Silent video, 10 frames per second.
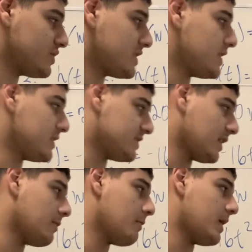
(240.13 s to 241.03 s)
getting the
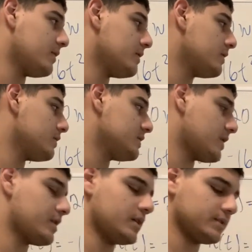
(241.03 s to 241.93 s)
same amount. It's
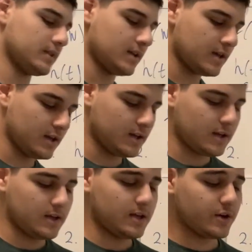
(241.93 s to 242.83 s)
1,000.
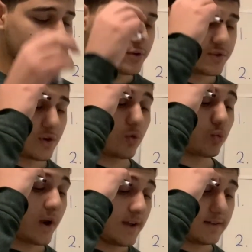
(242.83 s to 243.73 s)
Here there's a
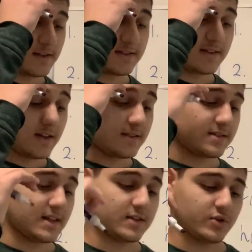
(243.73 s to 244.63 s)
rate. It says
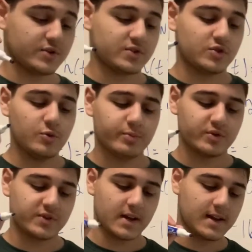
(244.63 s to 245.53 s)
that there's
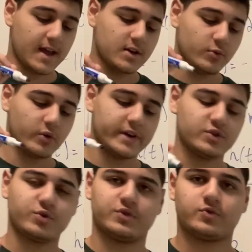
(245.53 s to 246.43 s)
2% annual
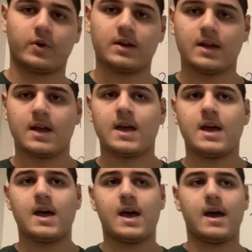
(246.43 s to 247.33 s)
interest rate
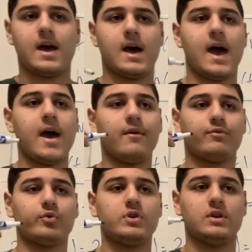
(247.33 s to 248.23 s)

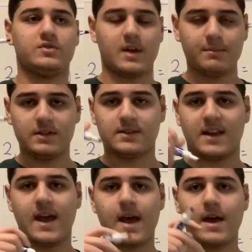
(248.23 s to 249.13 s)
so that means
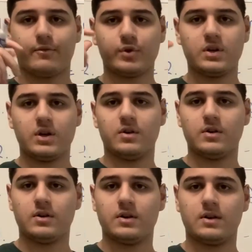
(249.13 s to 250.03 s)
that every
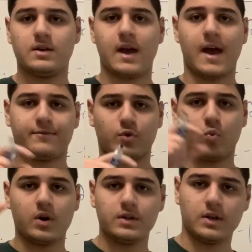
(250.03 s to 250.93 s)
year, after
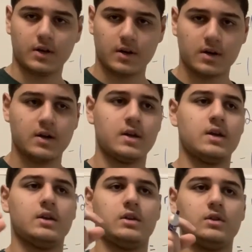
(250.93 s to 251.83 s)
1 year,
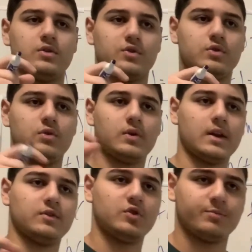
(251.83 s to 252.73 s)
you get a
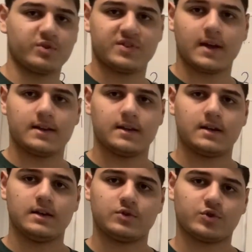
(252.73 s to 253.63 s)
2%
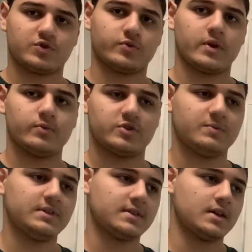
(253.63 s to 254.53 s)
interest rate, which
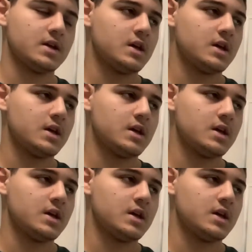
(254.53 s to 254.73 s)
means that